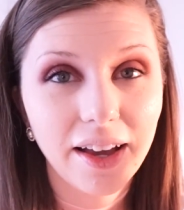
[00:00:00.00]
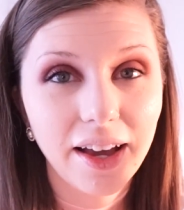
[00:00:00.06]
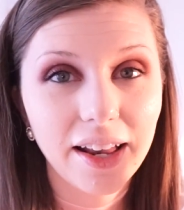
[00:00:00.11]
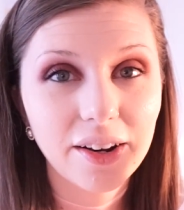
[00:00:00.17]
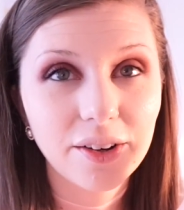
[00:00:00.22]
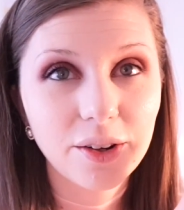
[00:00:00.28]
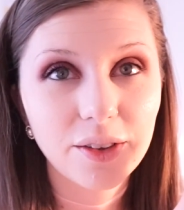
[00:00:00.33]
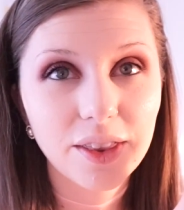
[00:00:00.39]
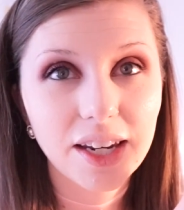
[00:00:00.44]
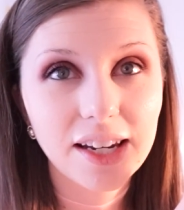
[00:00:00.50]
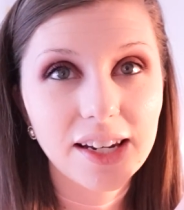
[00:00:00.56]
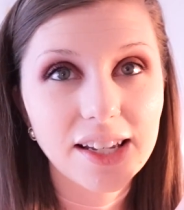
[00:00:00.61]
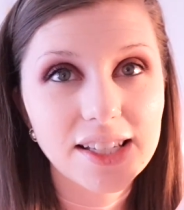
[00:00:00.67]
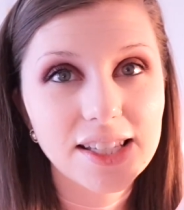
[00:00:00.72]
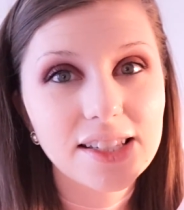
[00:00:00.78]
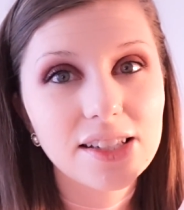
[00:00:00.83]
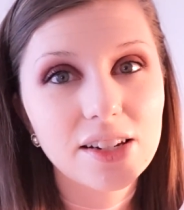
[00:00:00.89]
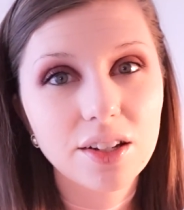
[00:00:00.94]
I don't know that it
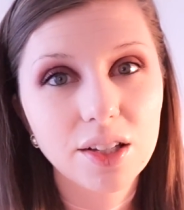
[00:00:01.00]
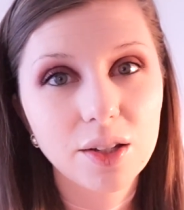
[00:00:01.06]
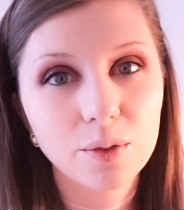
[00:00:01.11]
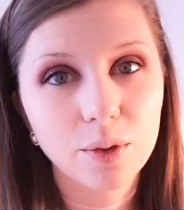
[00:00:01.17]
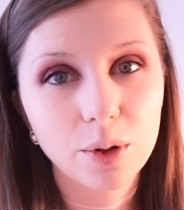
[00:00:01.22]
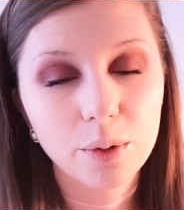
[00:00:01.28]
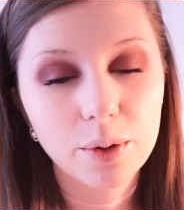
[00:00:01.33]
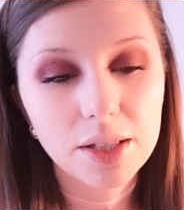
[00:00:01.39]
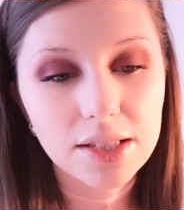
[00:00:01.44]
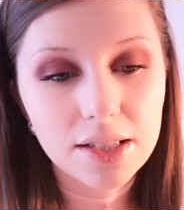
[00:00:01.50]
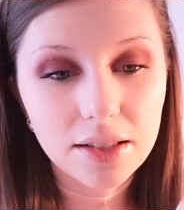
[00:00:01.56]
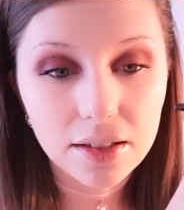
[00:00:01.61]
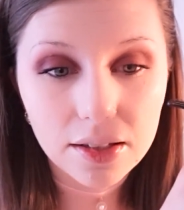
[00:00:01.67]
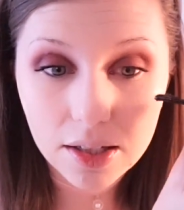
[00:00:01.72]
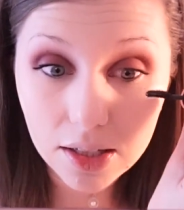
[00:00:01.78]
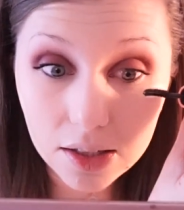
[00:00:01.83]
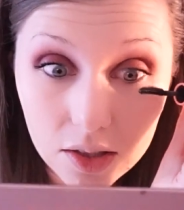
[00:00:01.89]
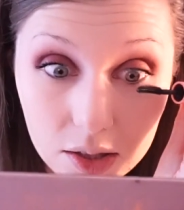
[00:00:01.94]
necessarily ruins the
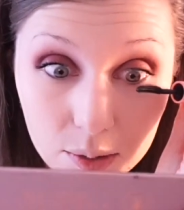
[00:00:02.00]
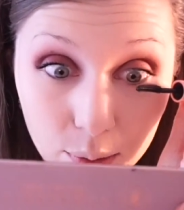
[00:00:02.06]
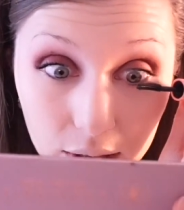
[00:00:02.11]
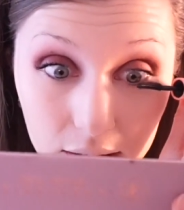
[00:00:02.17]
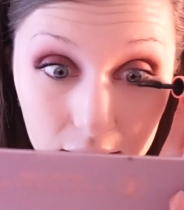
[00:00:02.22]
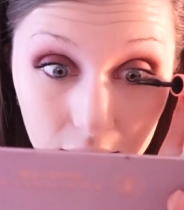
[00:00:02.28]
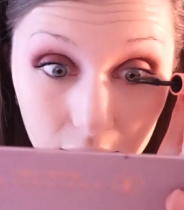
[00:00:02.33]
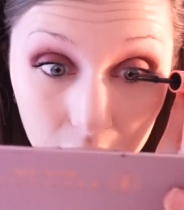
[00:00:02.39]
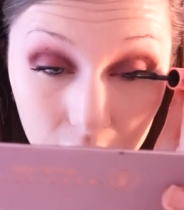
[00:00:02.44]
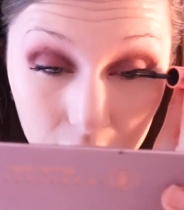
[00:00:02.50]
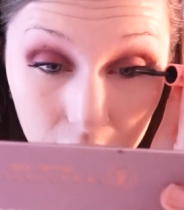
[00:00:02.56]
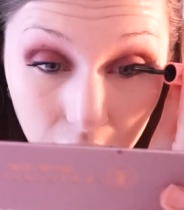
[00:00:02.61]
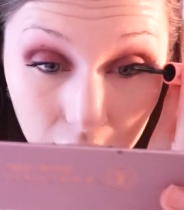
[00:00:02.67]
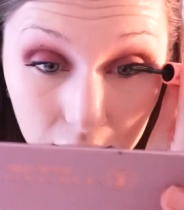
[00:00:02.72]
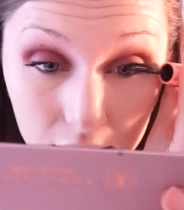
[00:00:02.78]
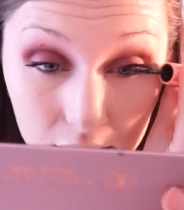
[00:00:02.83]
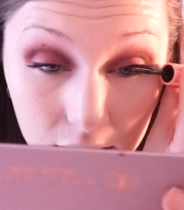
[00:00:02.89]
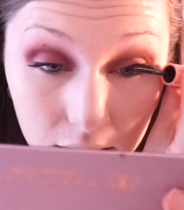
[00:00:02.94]
look, it just makes it look
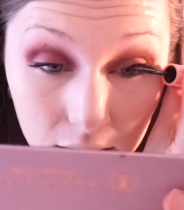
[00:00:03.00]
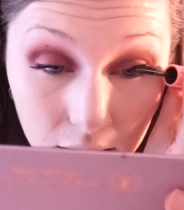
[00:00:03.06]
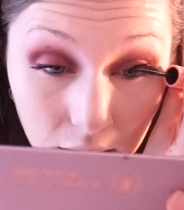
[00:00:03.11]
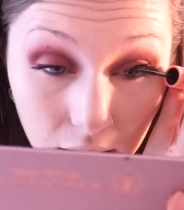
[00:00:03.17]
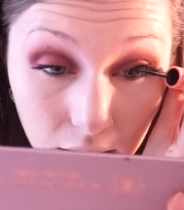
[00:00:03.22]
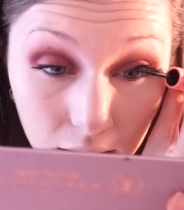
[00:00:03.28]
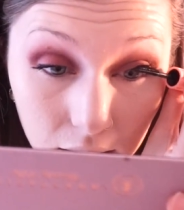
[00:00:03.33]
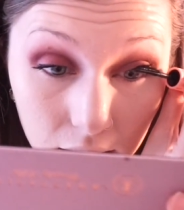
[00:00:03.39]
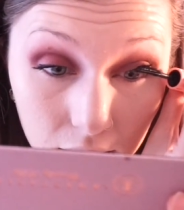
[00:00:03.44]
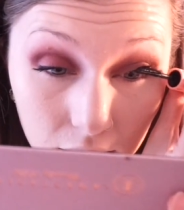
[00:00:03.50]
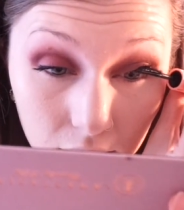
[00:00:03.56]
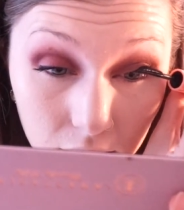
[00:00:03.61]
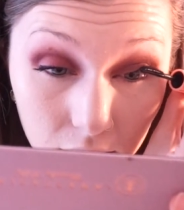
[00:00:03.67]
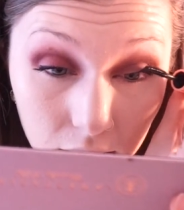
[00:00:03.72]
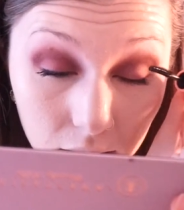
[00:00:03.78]
not as clean.